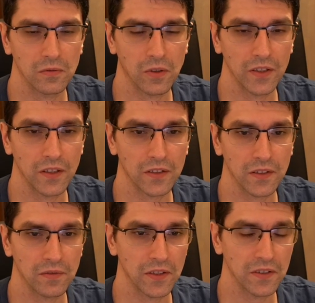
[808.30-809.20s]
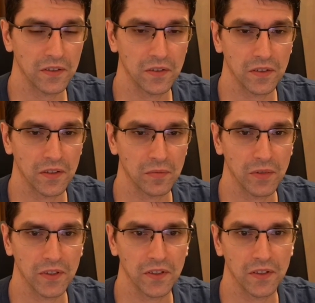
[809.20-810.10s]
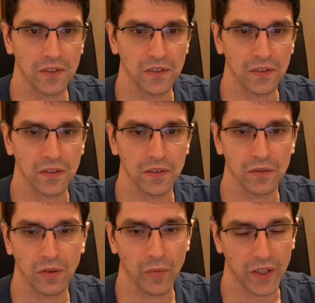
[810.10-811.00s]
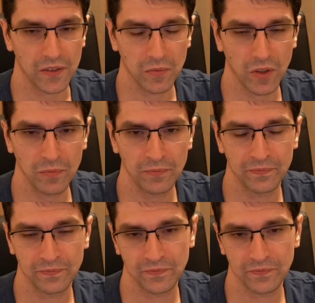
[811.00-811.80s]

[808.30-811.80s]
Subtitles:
White activated his pieces to a maximum.